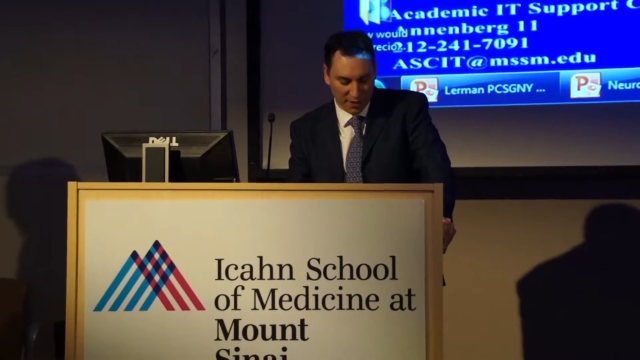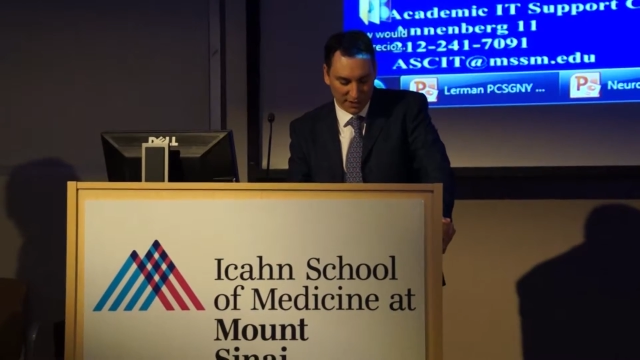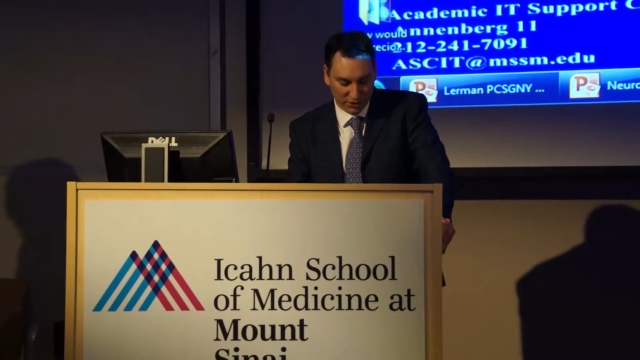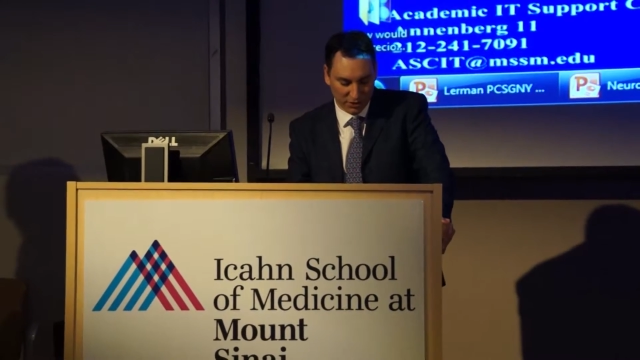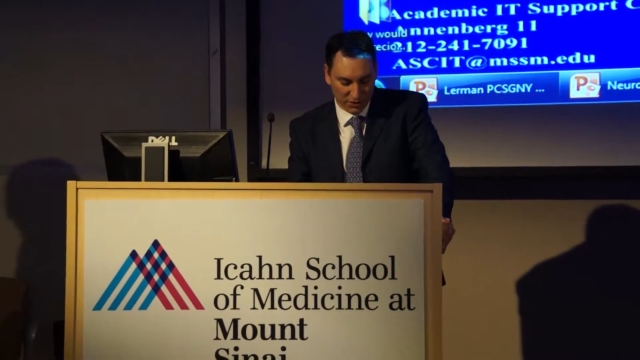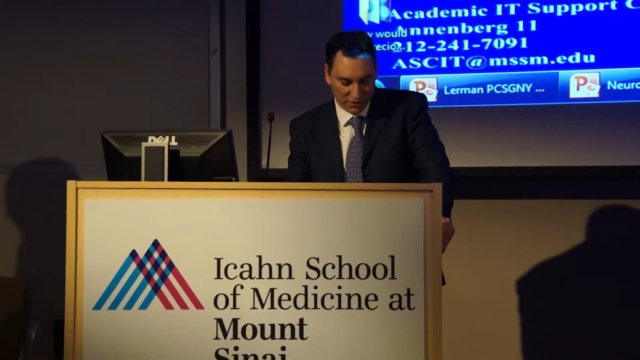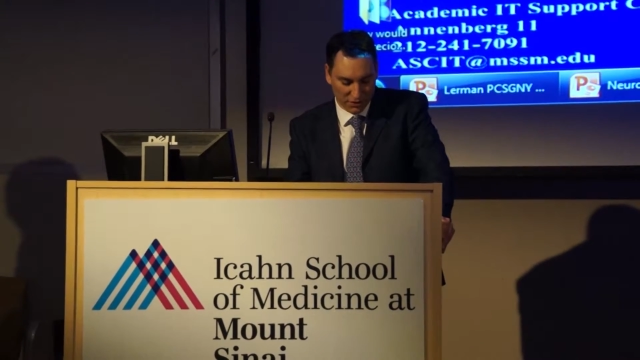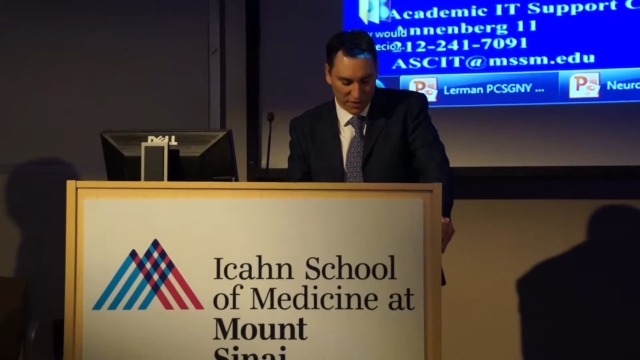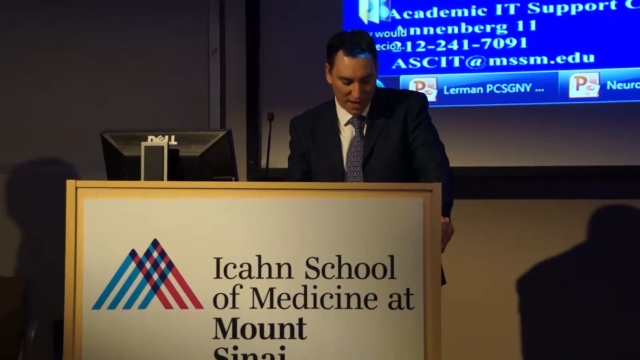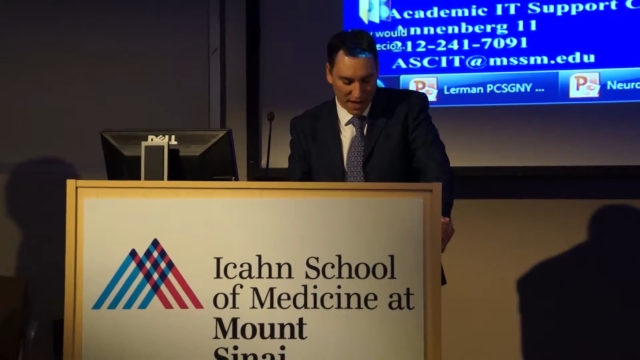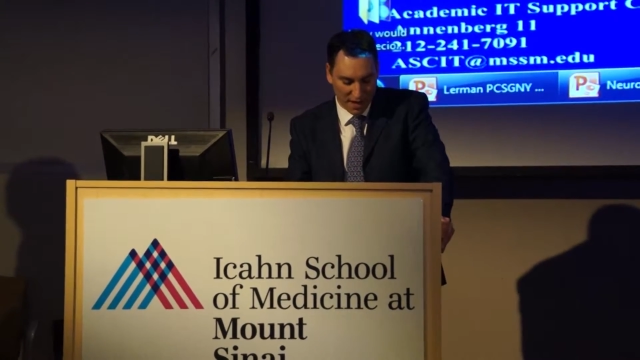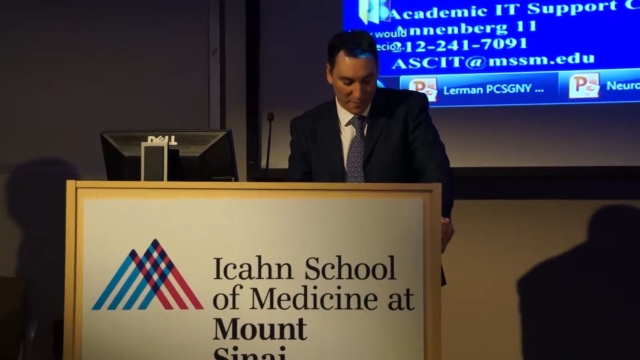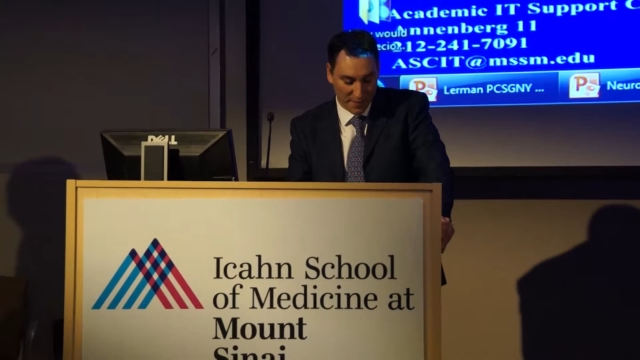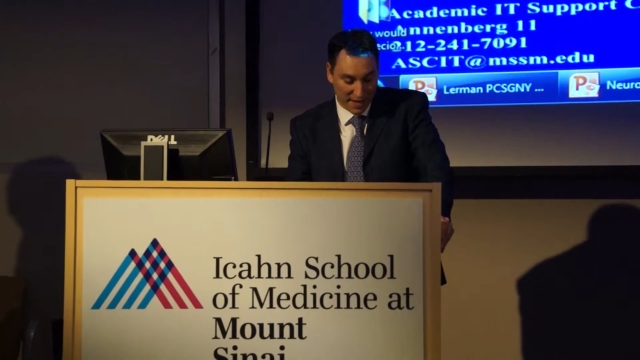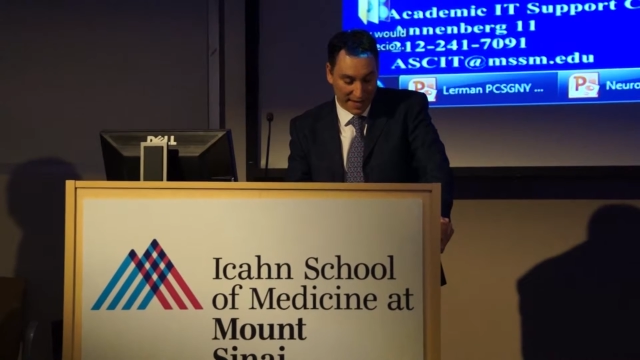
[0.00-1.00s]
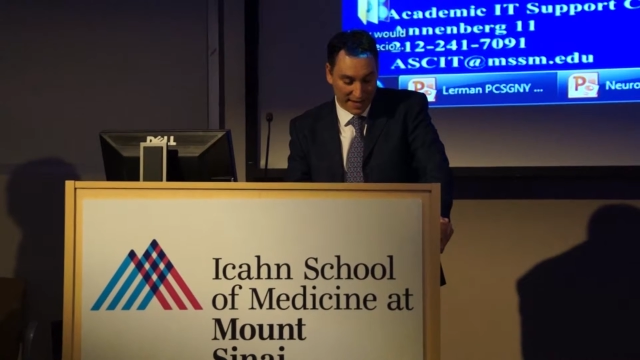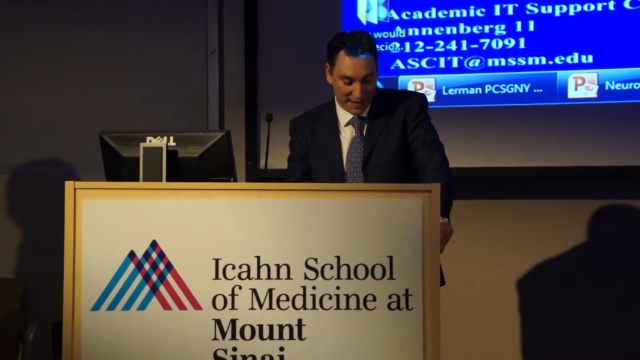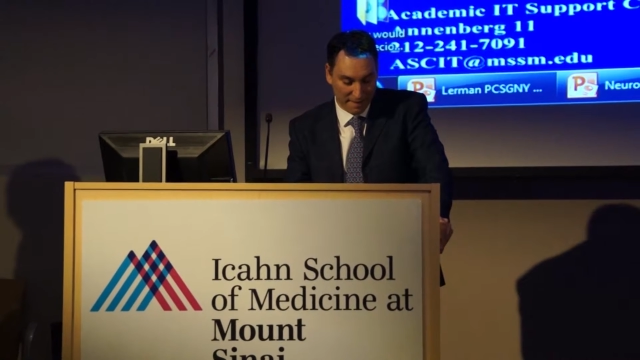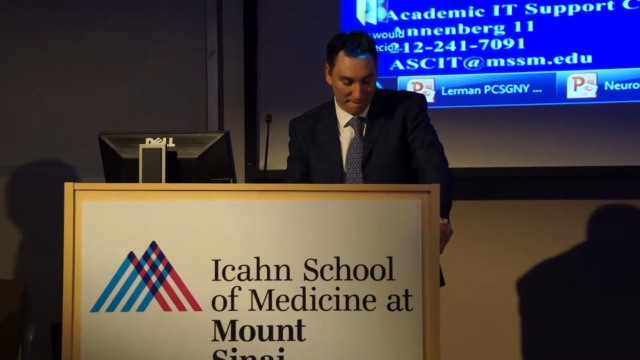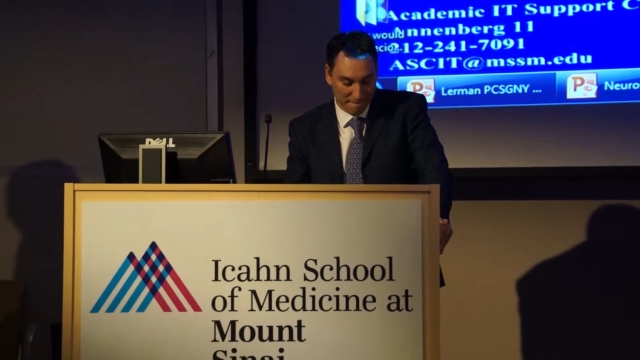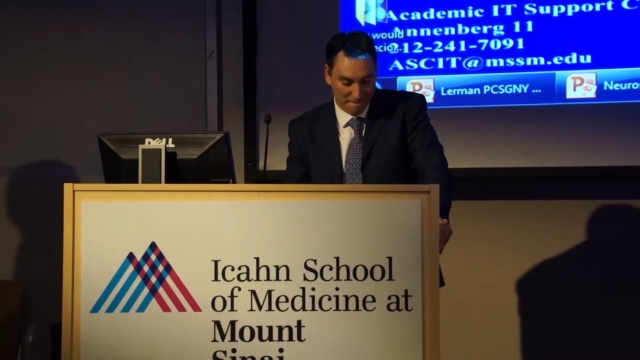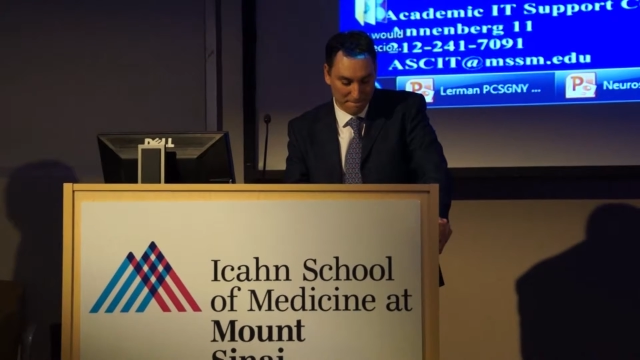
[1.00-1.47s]
pressures
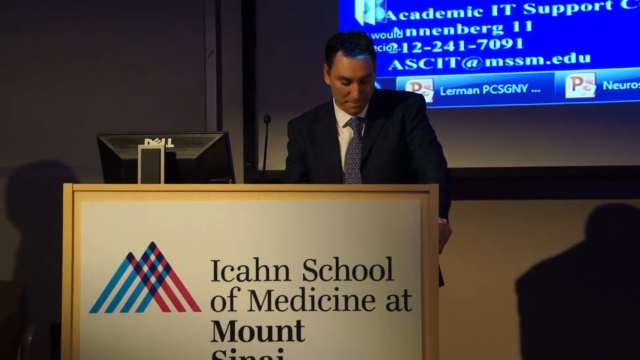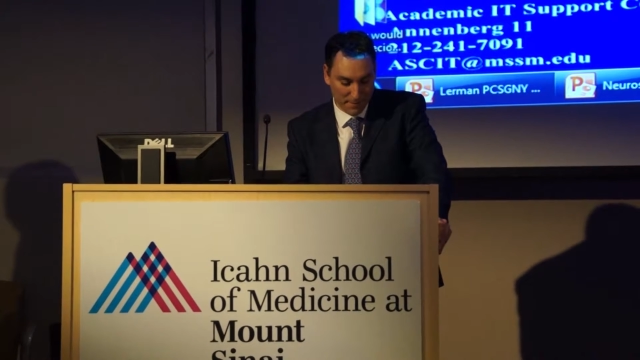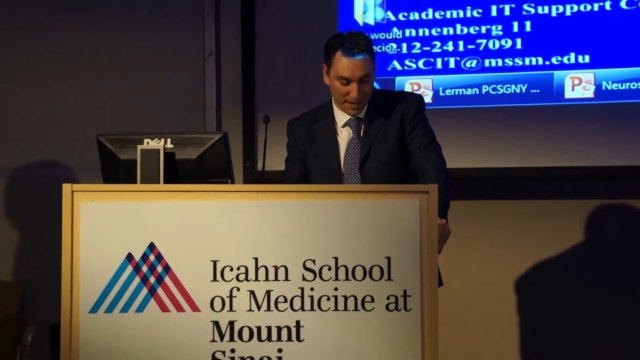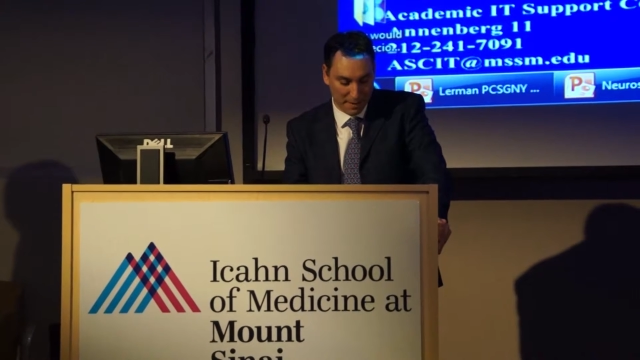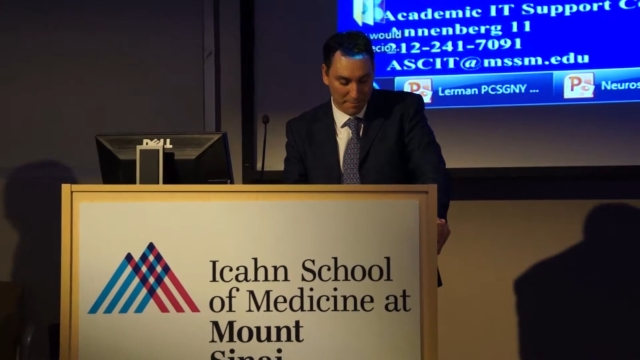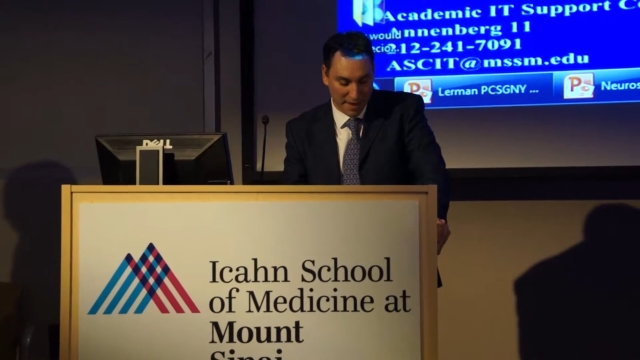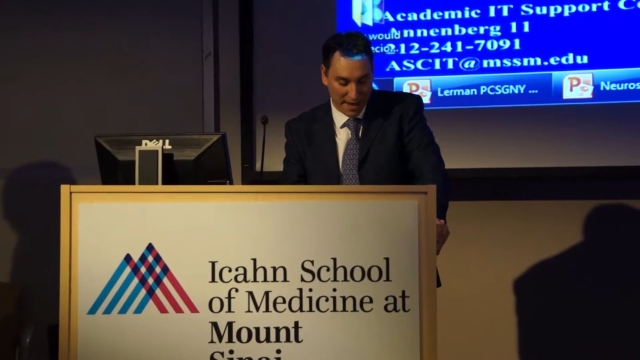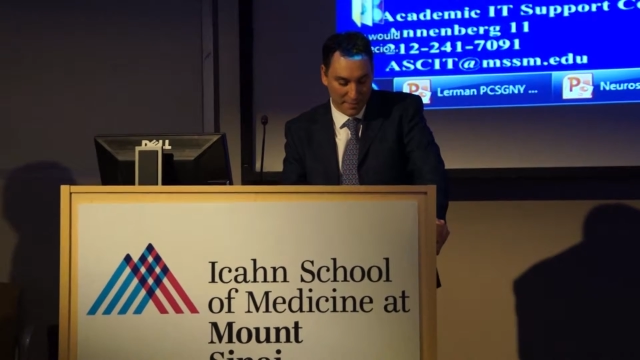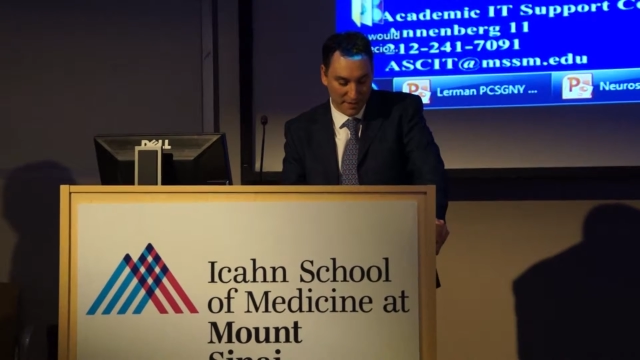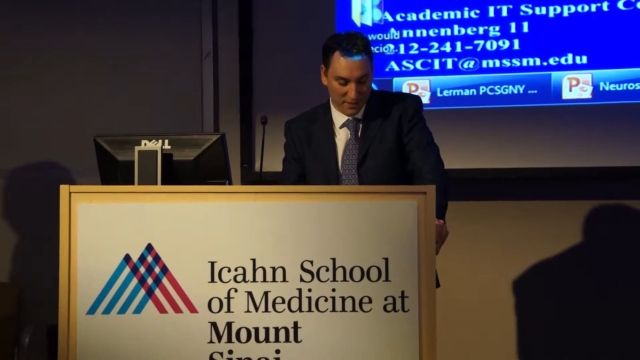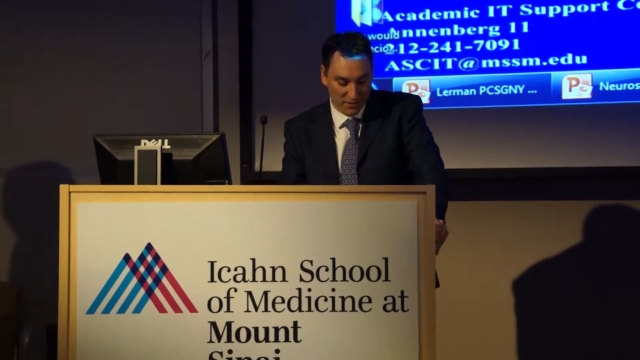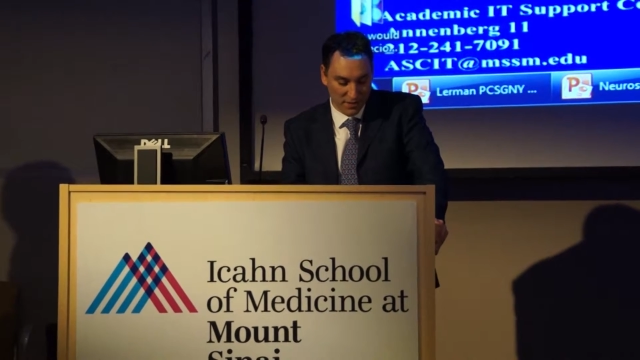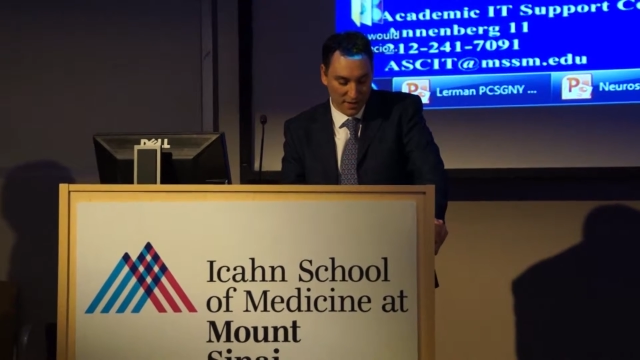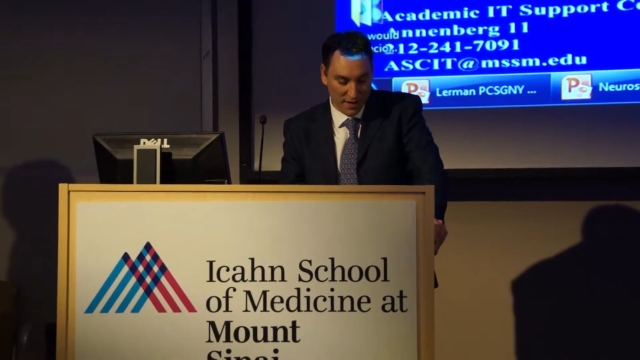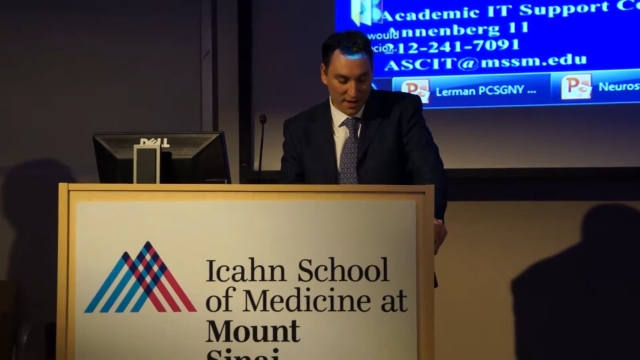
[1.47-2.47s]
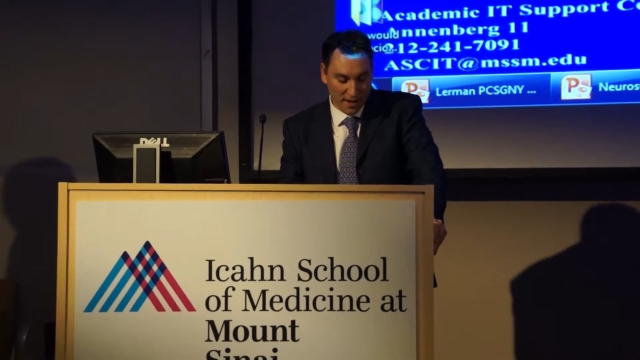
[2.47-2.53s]
in babies.